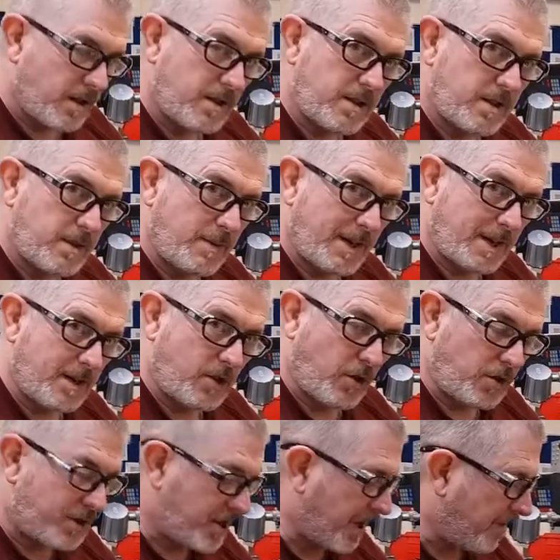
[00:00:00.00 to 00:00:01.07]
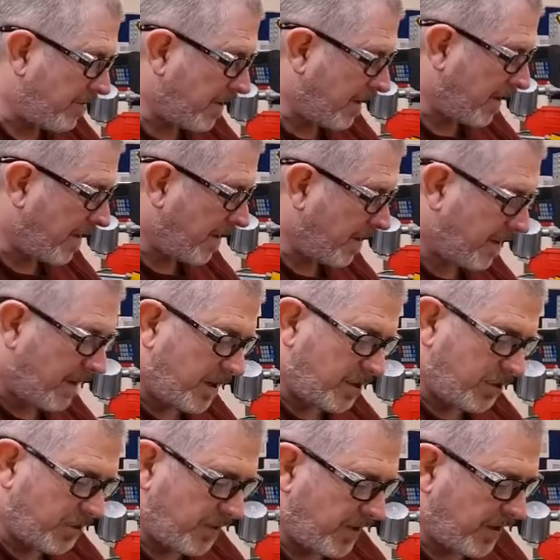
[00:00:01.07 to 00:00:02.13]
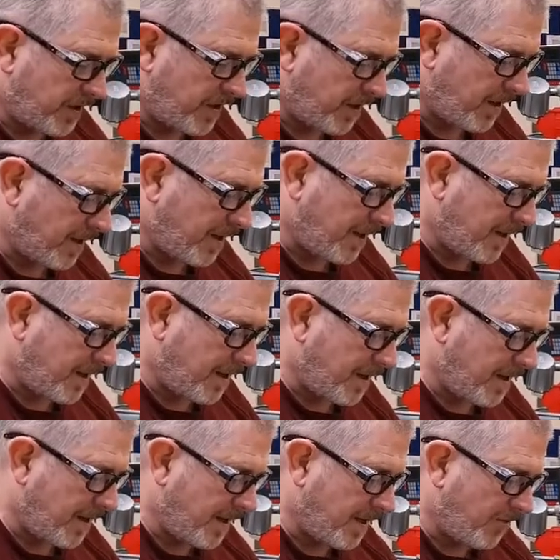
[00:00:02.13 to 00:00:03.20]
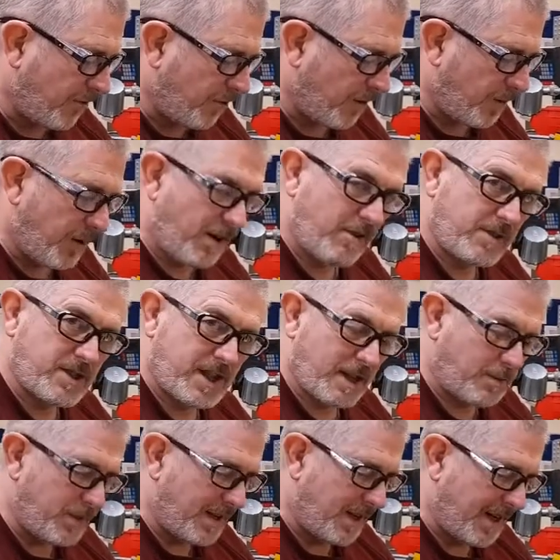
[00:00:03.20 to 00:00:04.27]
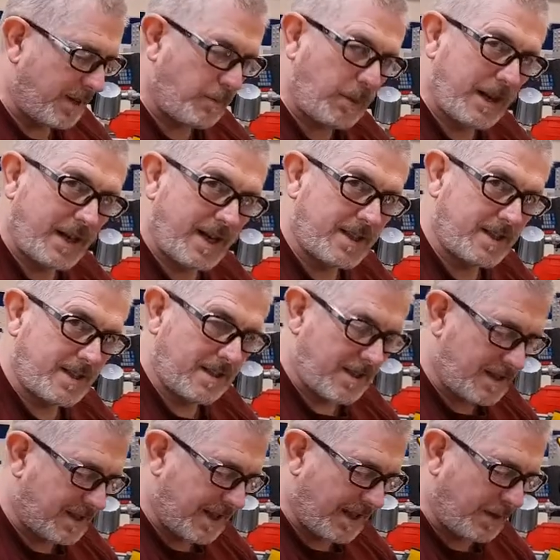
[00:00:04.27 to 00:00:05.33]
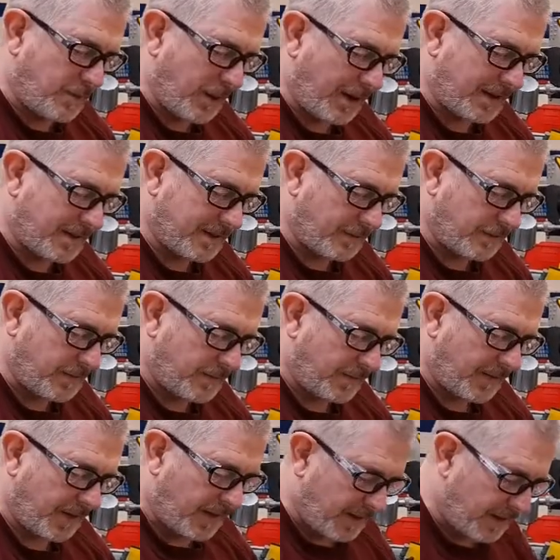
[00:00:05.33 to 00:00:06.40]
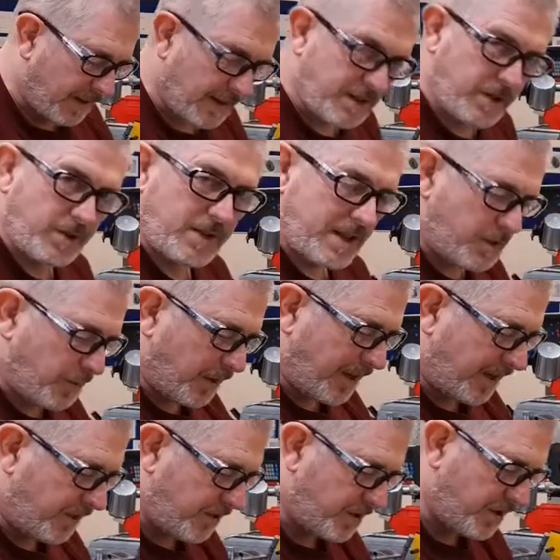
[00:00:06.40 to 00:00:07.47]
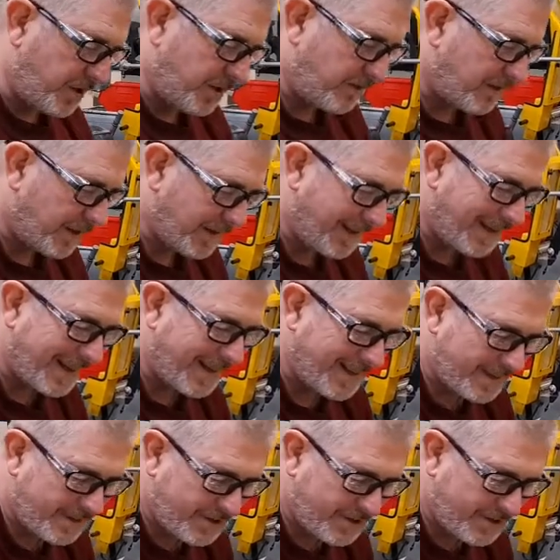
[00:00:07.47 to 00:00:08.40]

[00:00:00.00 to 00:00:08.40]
to make it concentric so that the roller bearings can be then applied to the steady band. I do this by using a lathe